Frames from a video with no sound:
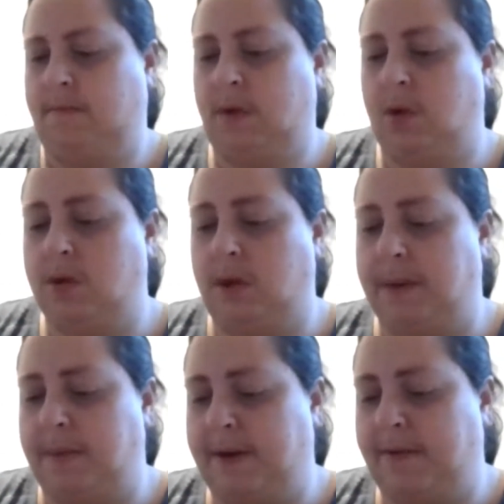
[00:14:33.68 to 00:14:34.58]
Using
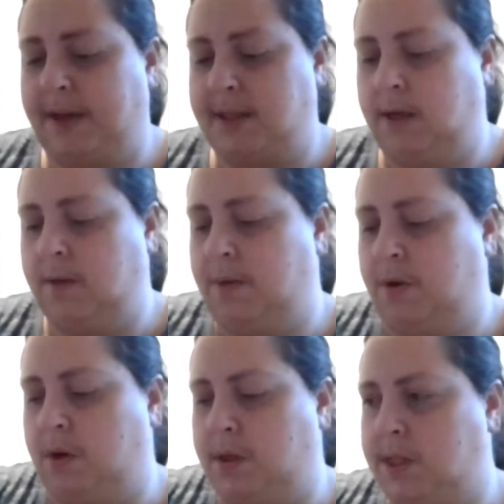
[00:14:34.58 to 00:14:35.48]
my big fancy
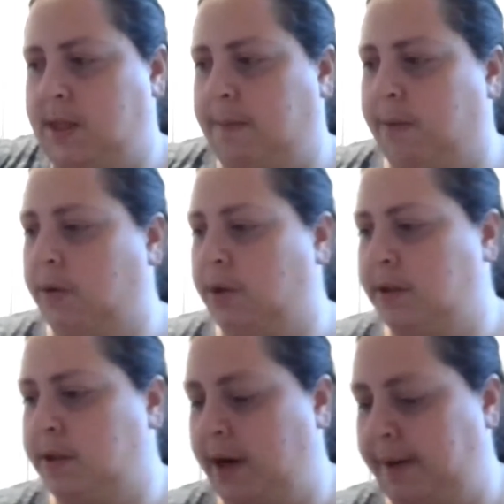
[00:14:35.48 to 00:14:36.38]
computer as a tape holder.
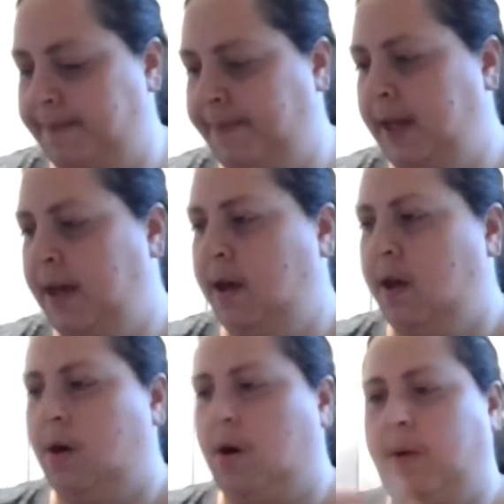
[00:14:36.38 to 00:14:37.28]
It's great.
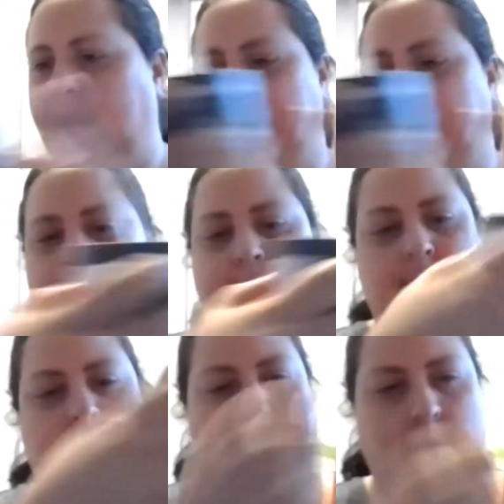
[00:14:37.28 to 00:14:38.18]
Okay,
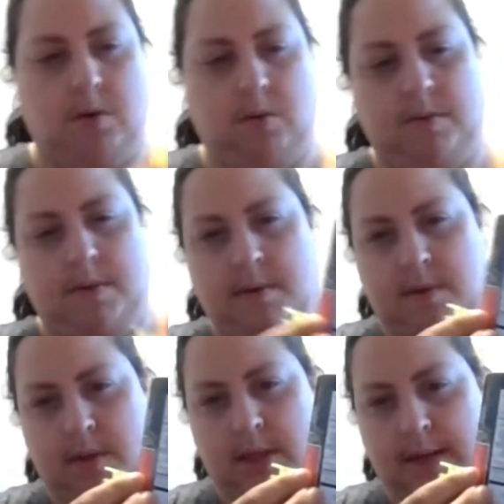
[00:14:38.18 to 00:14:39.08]
so
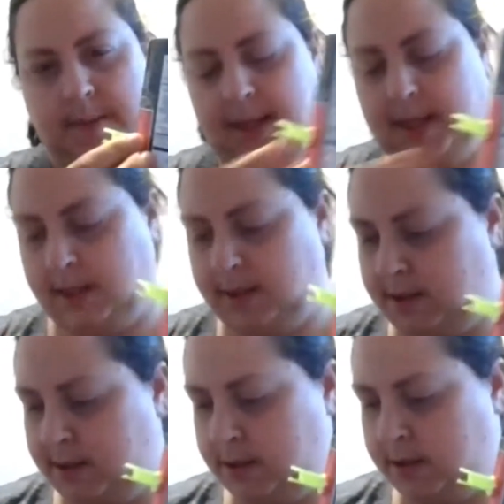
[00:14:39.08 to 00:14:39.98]
tabby things.